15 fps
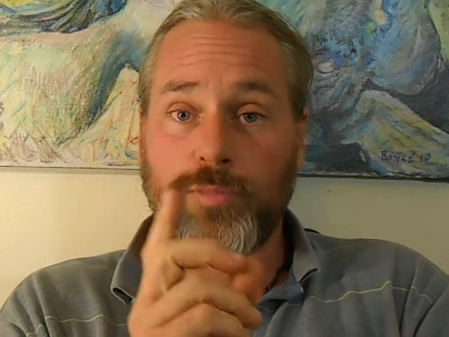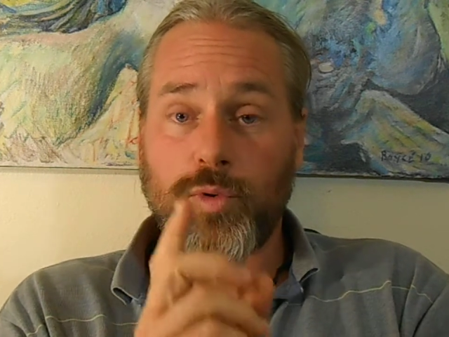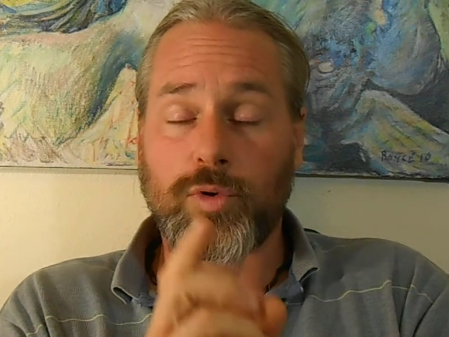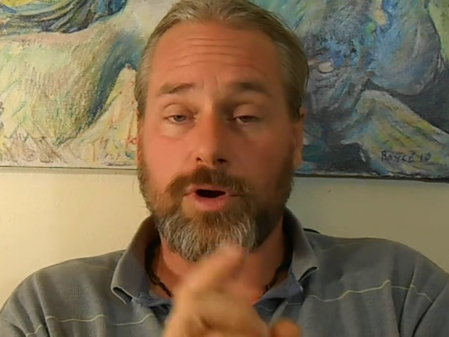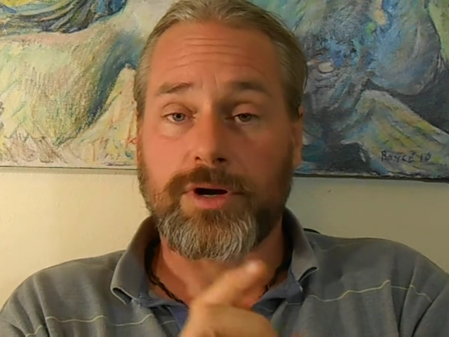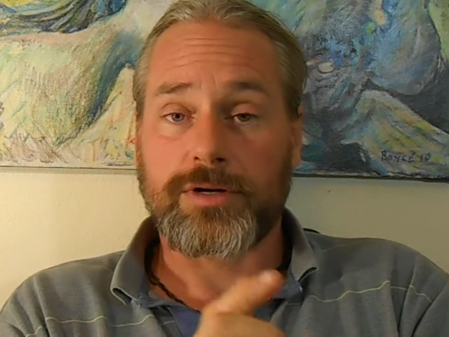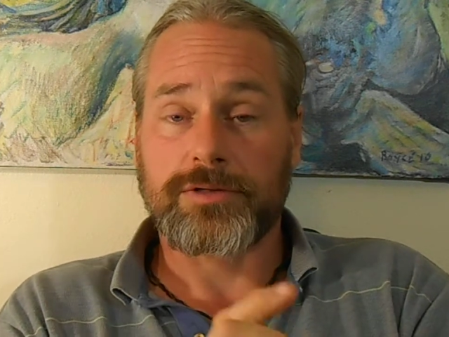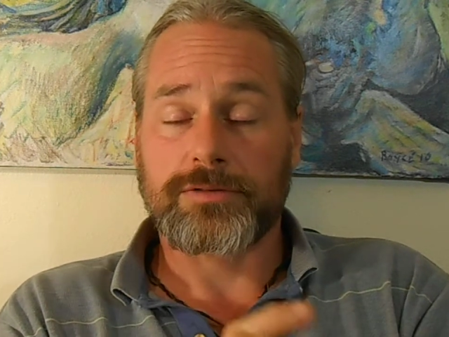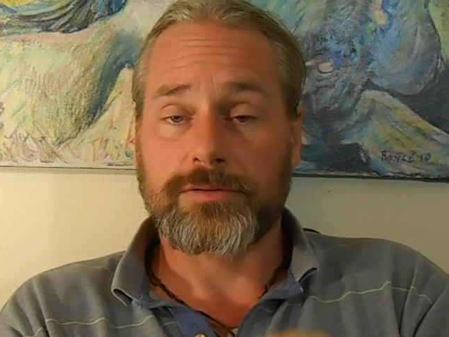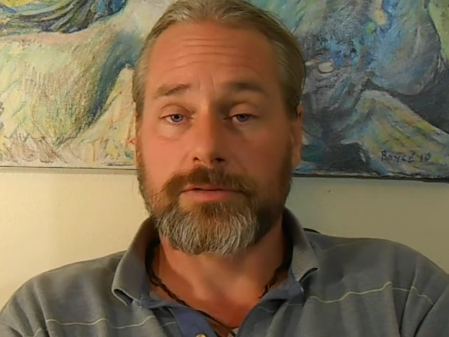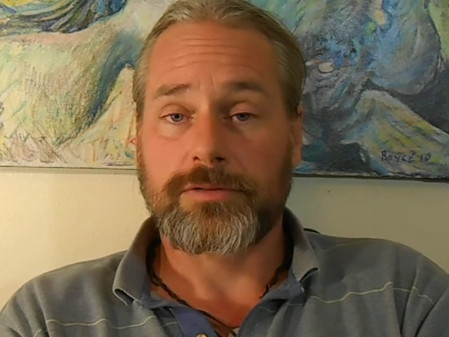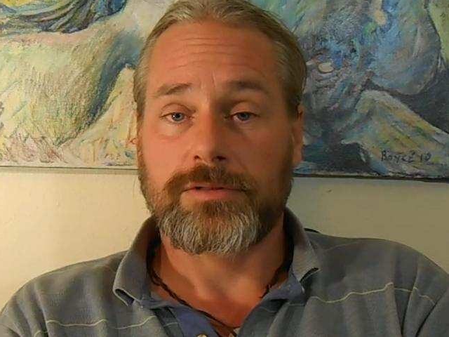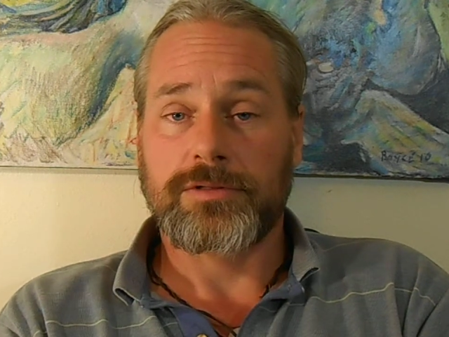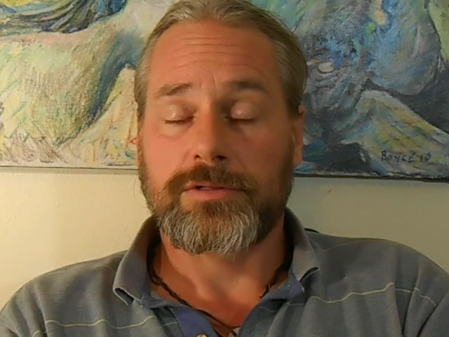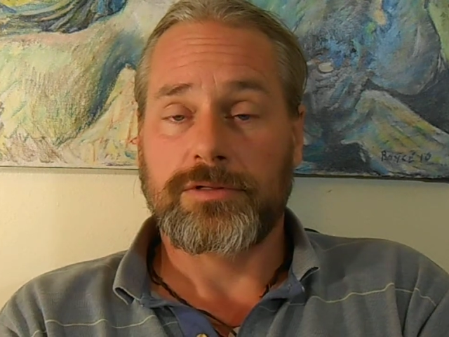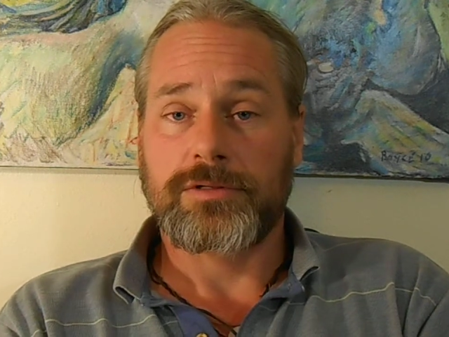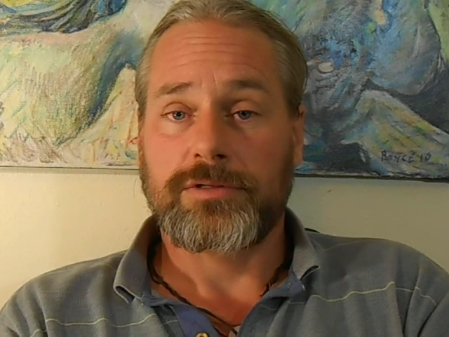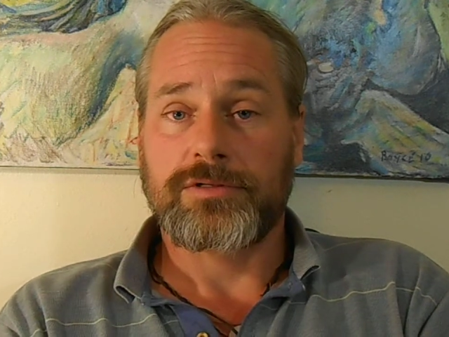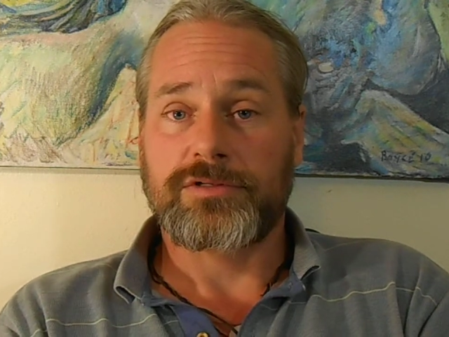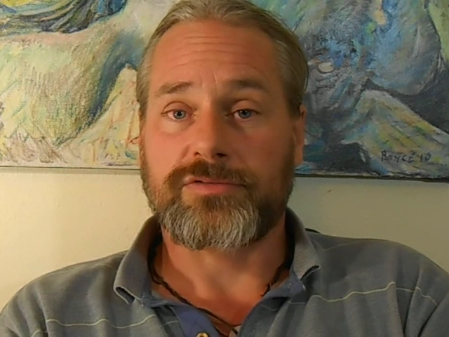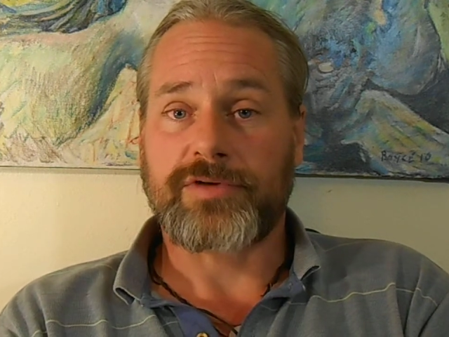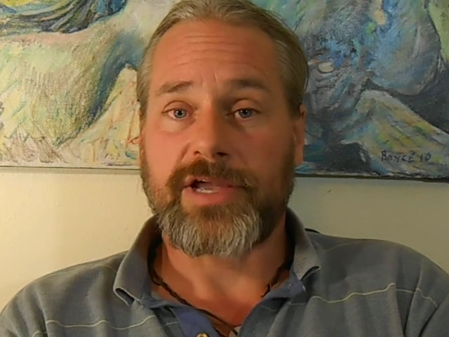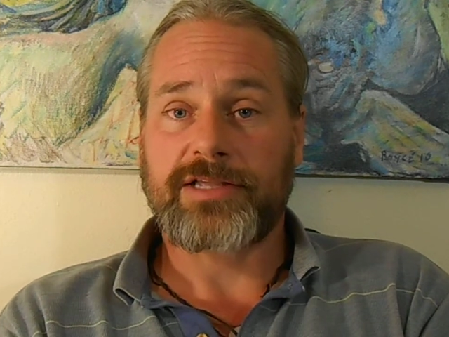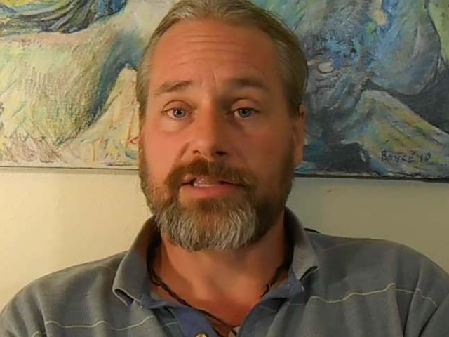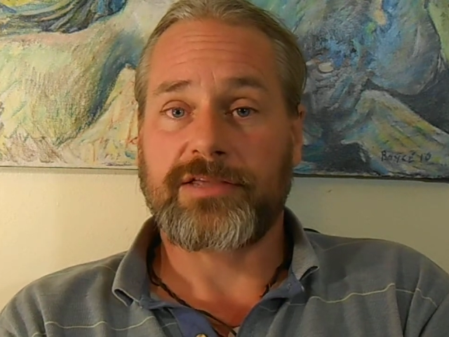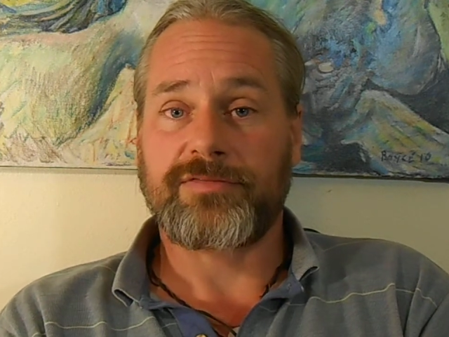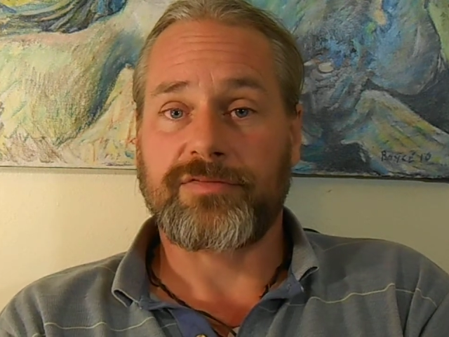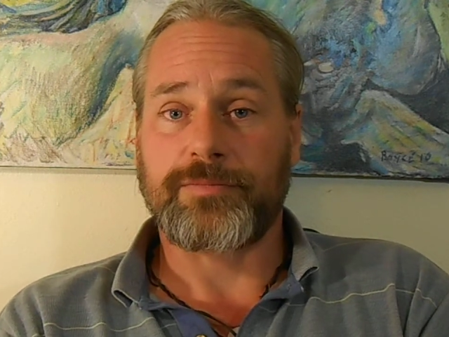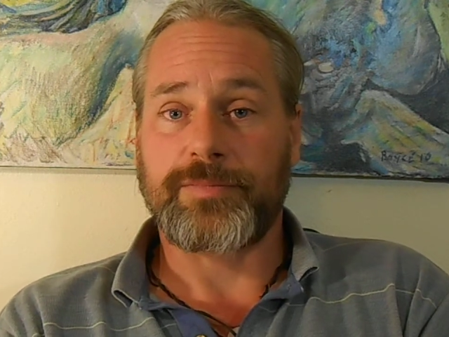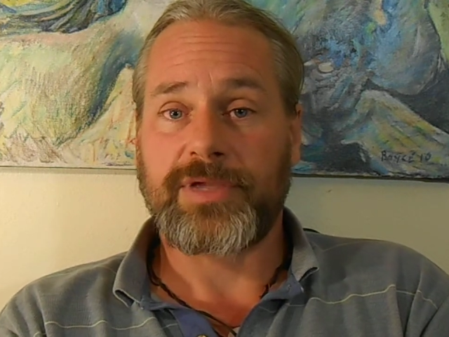more directly from